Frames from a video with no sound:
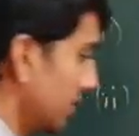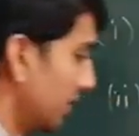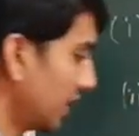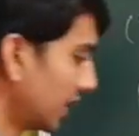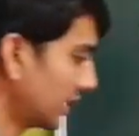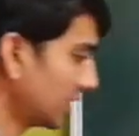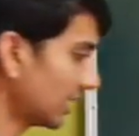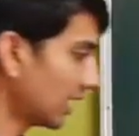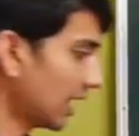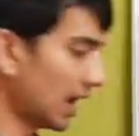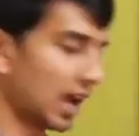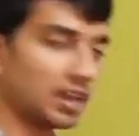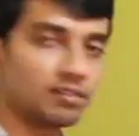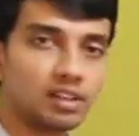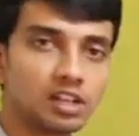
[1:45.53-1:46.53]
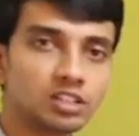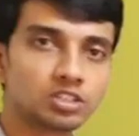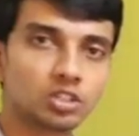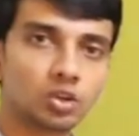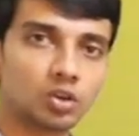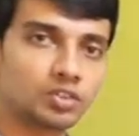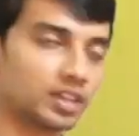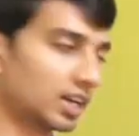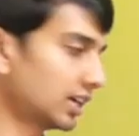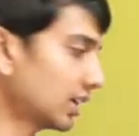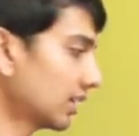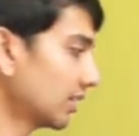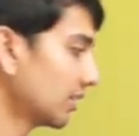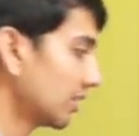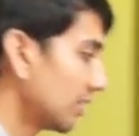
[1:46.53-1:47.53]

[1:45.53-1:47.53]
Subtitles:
then I will show that